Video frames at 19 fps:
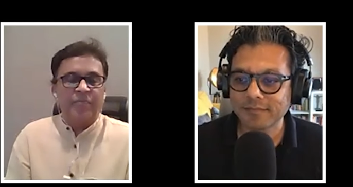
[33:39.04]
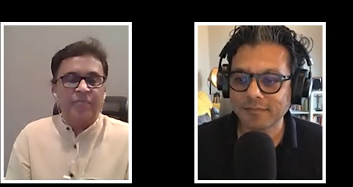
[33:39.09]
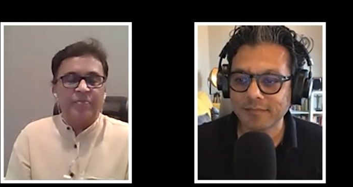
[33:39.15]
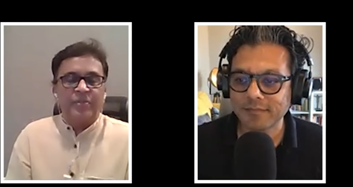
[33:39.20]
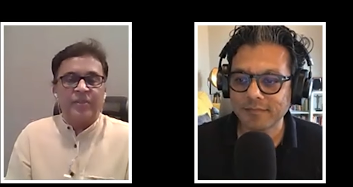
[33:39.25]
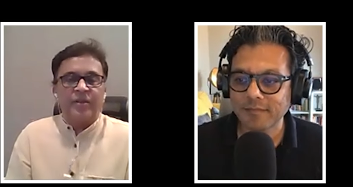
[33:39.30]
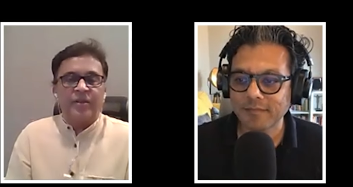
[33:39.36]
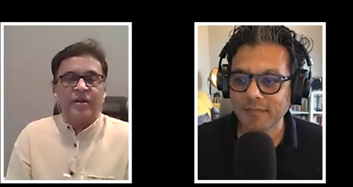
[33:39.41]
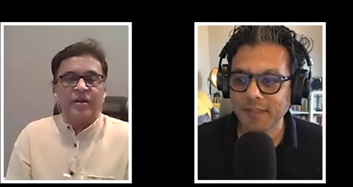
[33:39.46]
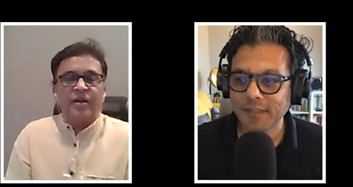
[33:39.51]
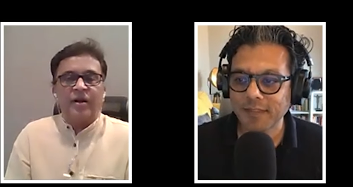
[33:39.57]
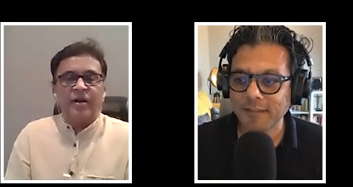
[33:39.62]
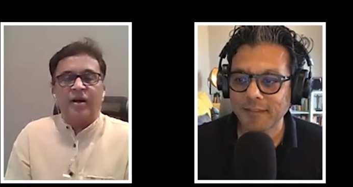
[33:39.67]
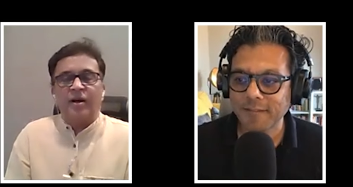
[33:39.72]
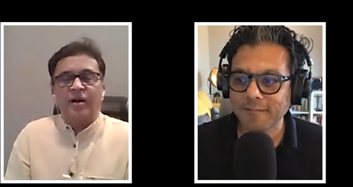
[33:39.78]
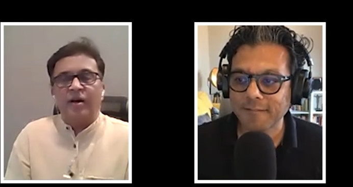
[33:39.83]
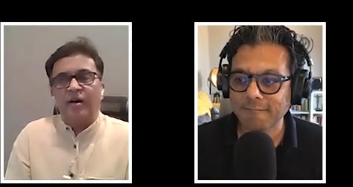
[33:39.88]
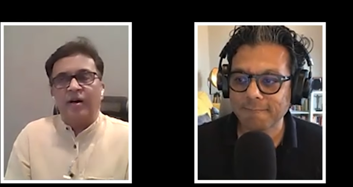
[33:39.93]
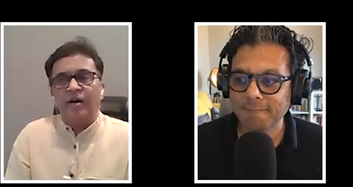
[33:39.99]

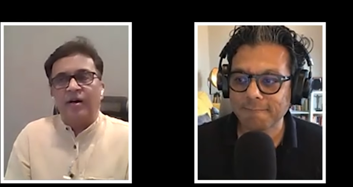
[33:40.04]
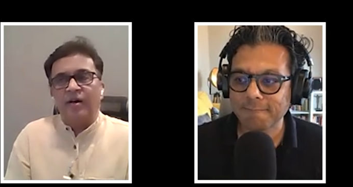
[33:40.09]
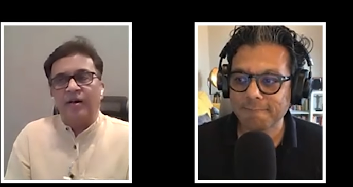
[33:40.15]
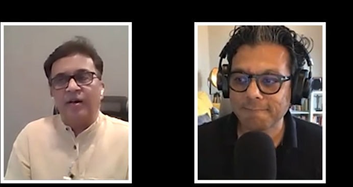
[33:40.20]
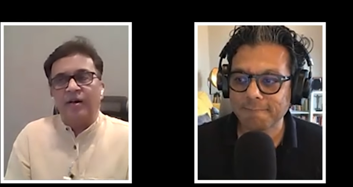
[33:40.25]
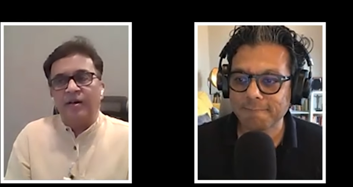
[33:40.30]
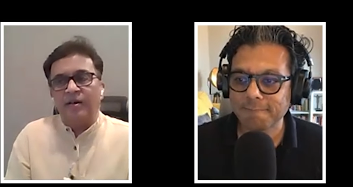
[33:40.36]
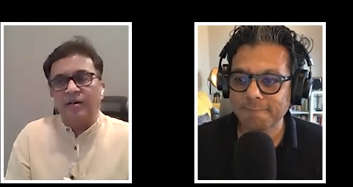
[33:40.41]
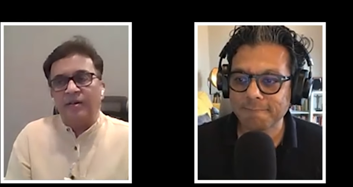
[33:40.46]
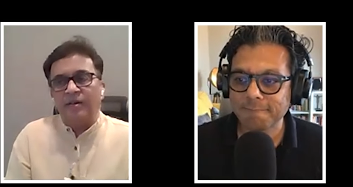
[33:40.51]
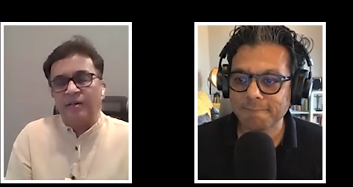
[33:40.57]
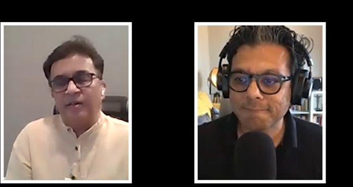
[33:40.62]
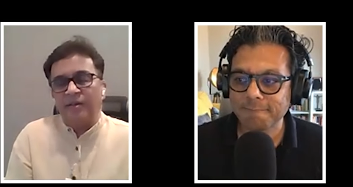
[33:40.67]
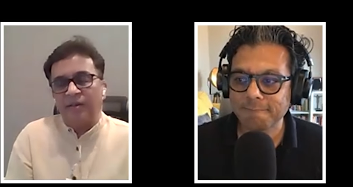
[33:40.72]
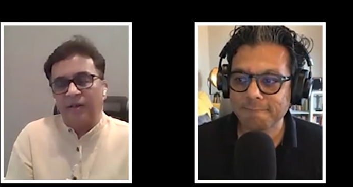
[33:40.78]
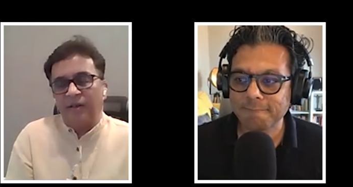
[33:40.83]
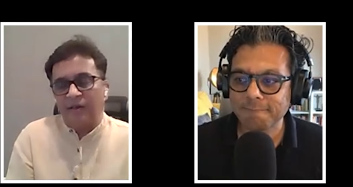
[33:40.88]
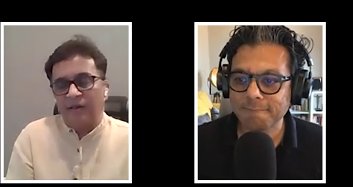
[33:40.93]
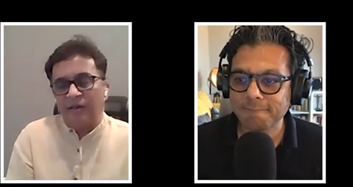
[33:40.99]

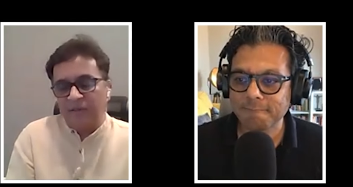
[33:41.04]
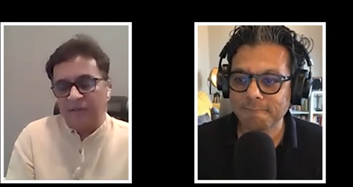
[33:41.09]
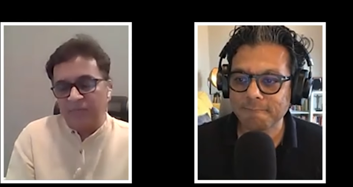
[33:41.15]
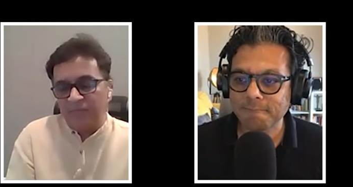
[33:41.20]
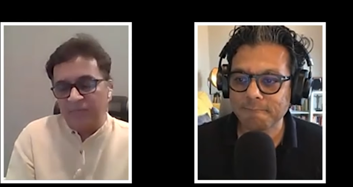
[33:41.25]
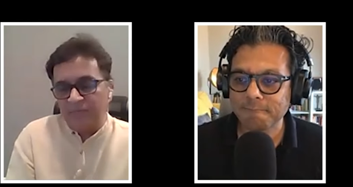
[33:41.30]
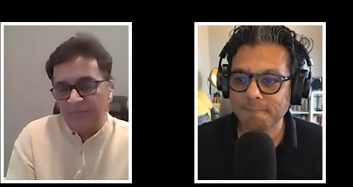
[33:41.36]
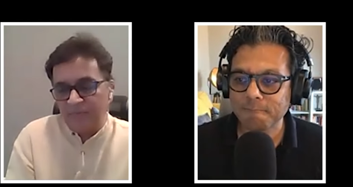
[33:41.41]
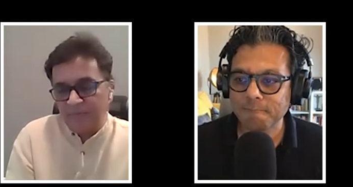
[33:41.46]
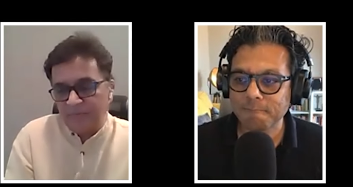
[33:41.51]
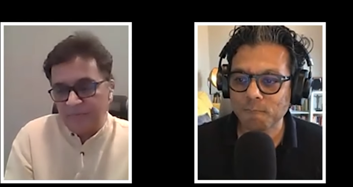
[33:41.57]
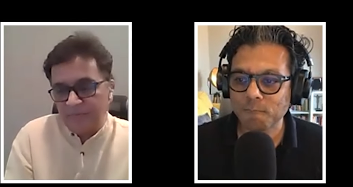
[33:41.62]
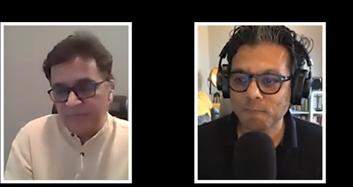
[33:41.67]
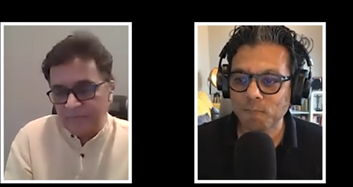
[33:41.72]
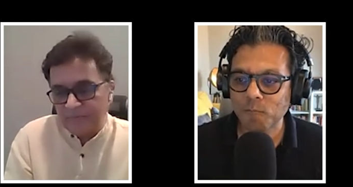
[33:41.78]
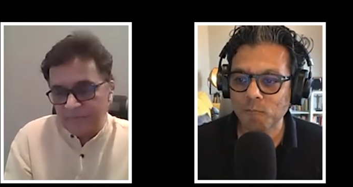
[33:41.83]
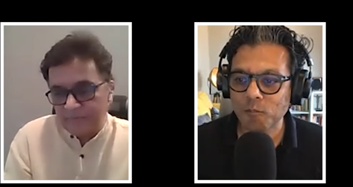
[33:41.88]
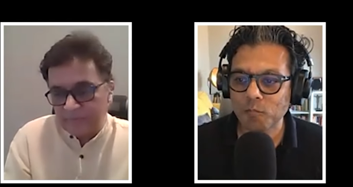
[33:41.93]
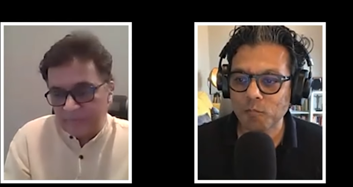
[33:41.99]

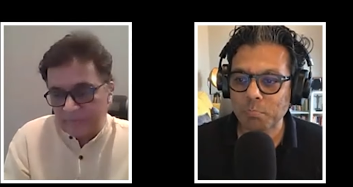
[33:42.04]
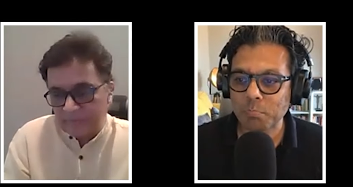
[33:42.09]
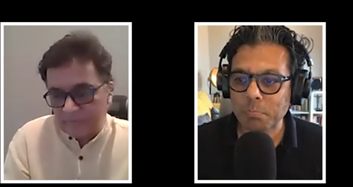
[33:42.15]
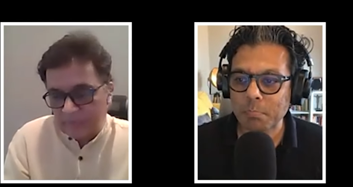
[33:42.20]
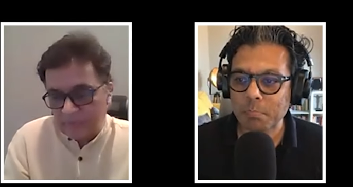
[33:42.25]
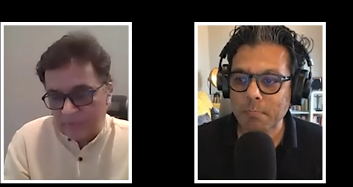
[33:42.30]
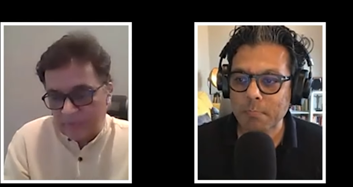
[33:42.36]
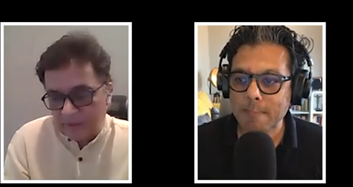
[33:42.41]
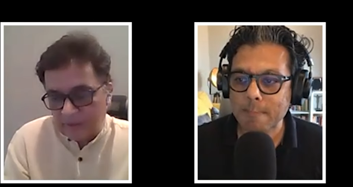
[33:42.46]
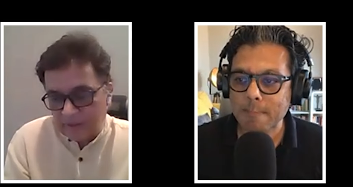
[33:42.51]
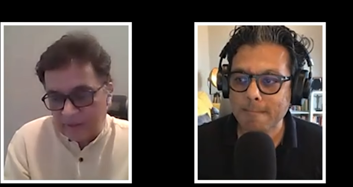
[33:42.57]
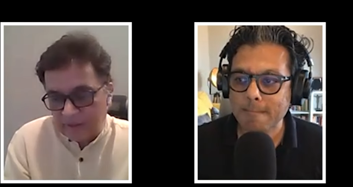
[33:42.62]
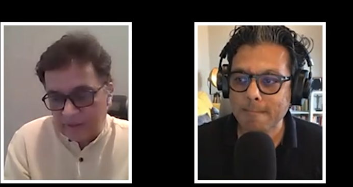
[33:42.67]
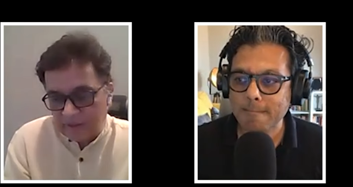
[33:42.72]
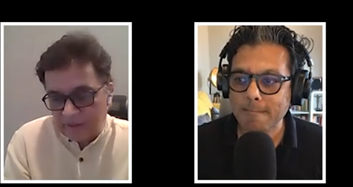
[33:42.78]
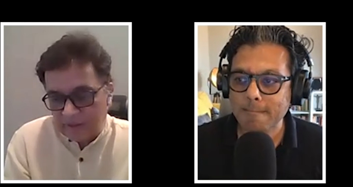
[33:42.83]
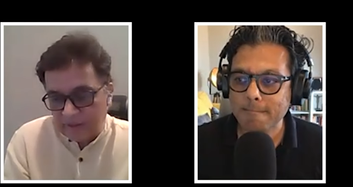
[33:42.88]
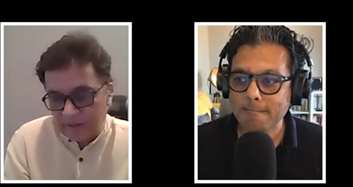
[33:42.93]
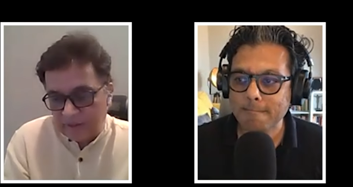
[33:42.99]

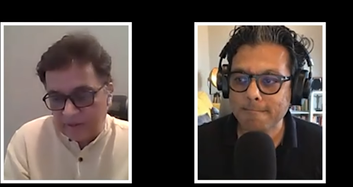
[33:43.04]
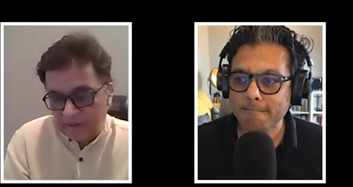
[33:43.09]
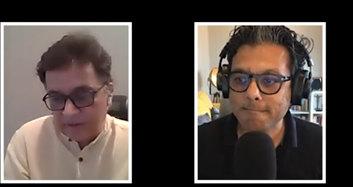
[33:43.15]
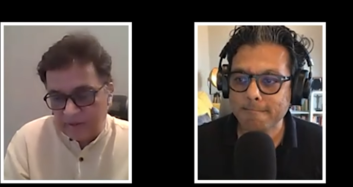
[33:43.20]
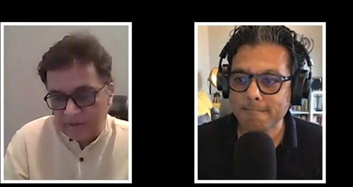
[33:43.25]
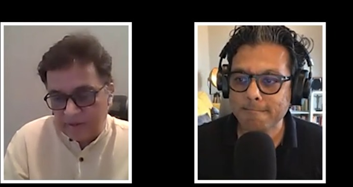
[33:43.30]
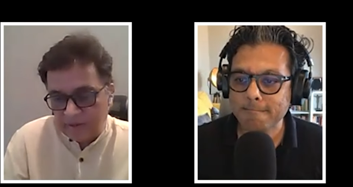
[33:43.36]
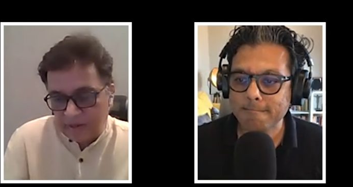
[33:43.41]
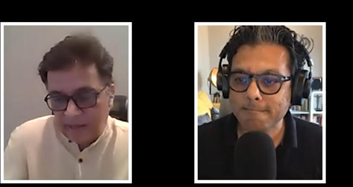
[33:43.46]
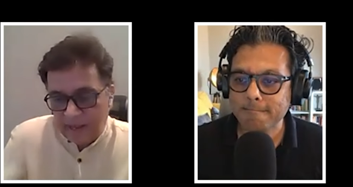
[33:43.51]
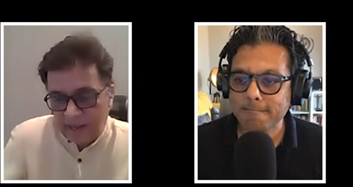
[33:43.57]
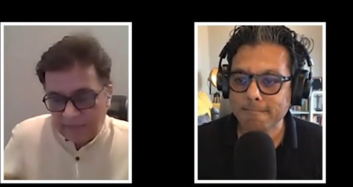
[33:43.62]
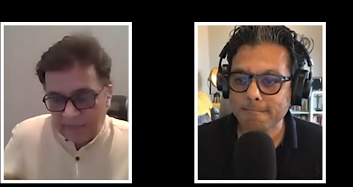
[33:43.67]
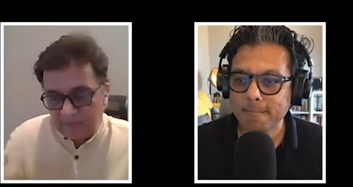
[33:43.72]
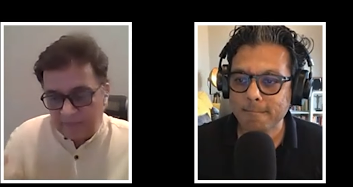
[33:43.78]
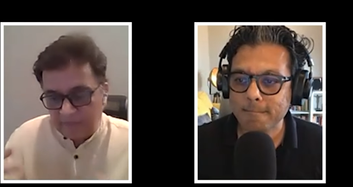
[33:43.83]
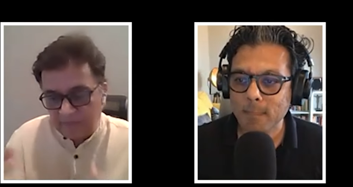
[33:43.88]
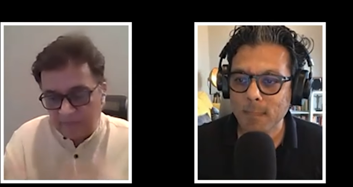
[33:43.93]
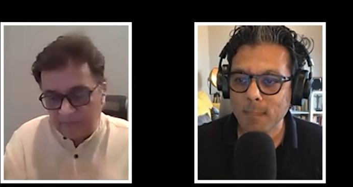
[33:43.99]

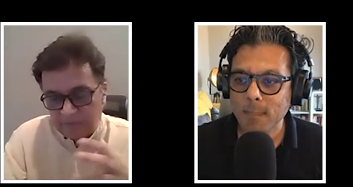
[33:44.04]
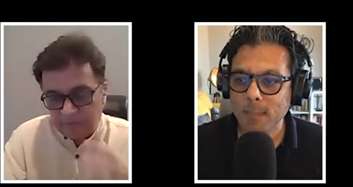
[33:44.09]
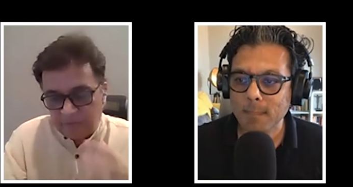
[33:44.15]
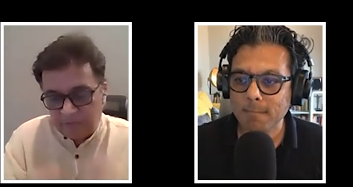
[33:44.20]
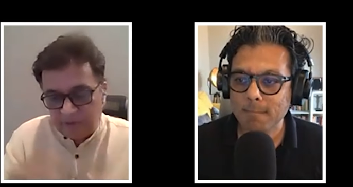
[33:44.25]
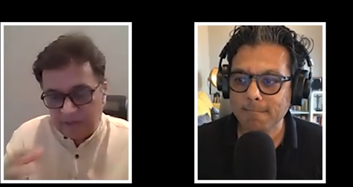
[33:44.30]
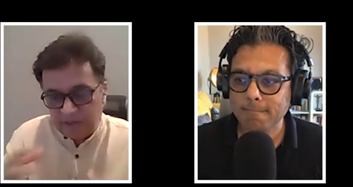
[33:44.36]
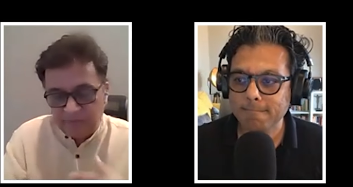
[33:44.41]
[no speech]